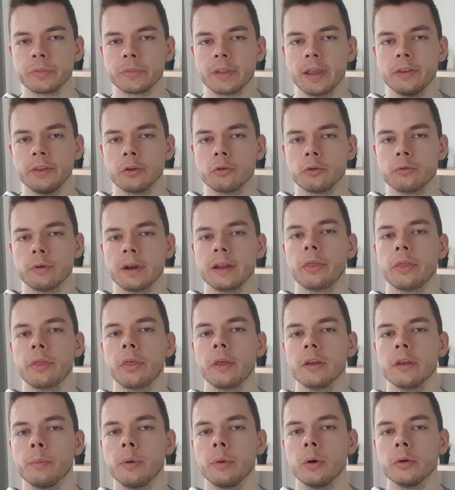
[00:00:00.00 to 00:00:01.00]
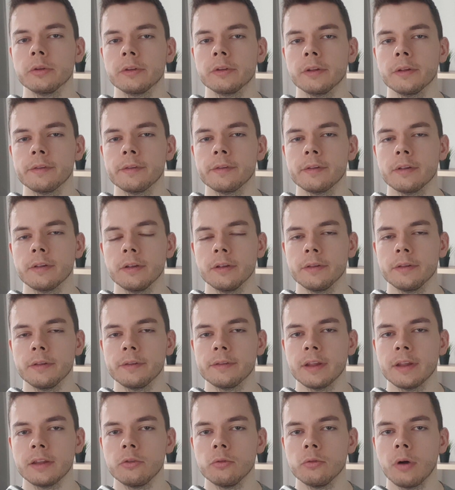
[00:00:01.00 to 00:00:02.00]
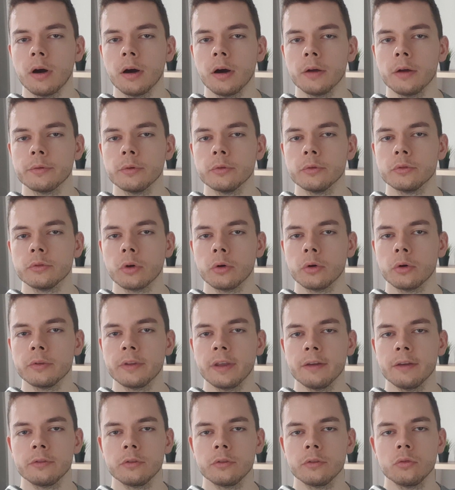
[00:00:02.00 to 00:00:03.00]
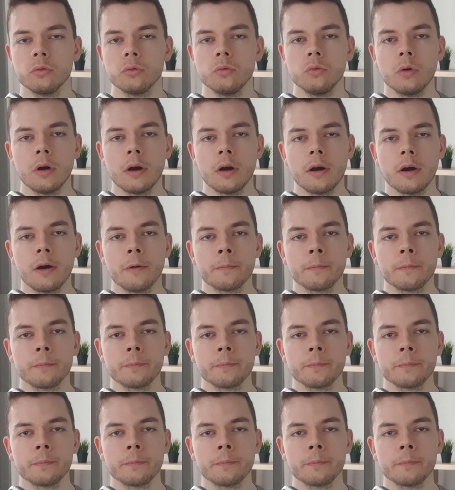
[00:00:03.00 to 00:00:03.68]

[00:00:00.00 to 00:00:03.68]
And the great thing about this is that you also don't have to uh,